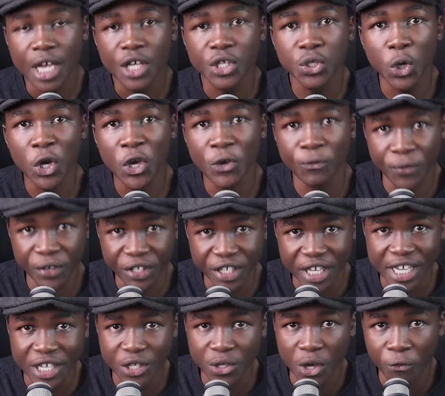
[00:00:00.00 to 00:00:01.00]
So if it
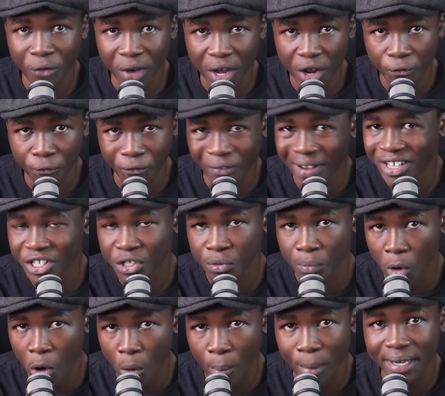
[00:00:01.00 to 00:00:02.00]
is your very first
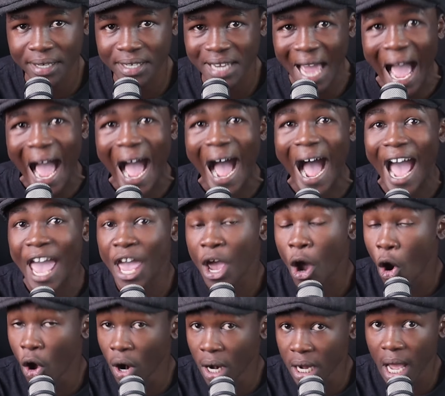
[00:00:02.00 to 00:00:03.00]
moment, I
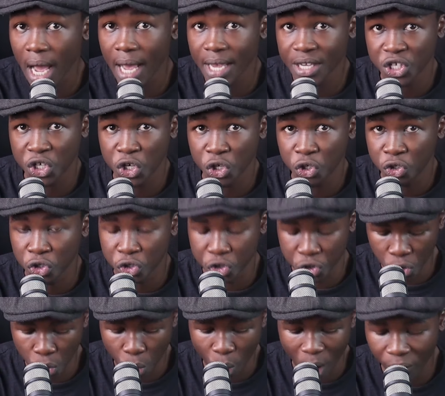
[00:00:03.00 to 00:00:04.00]
only ask you to
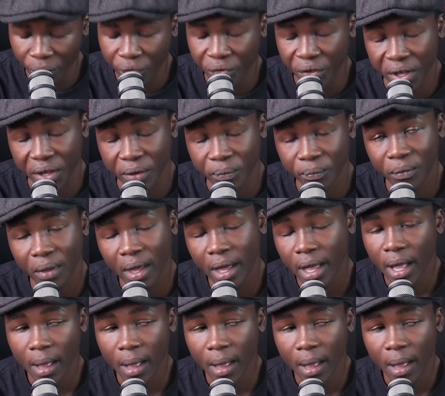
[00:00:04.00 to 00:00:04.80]
do one thing.